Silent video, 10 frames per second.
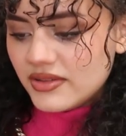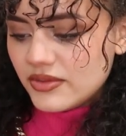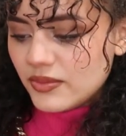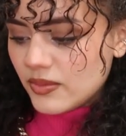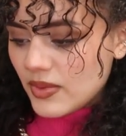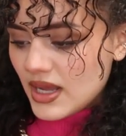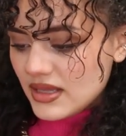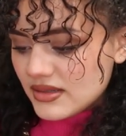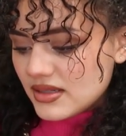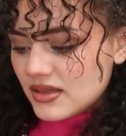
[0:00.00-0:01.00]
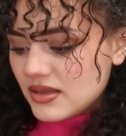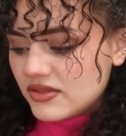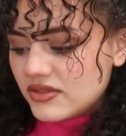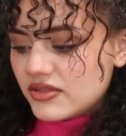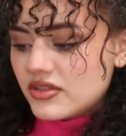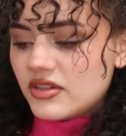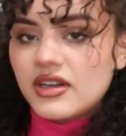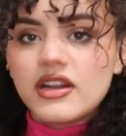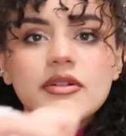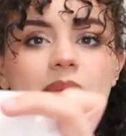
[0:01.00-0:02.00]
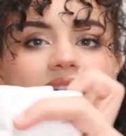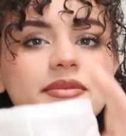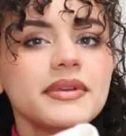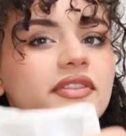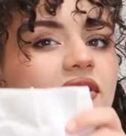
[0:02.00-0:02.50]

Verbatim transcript: this white skirt. It reminds me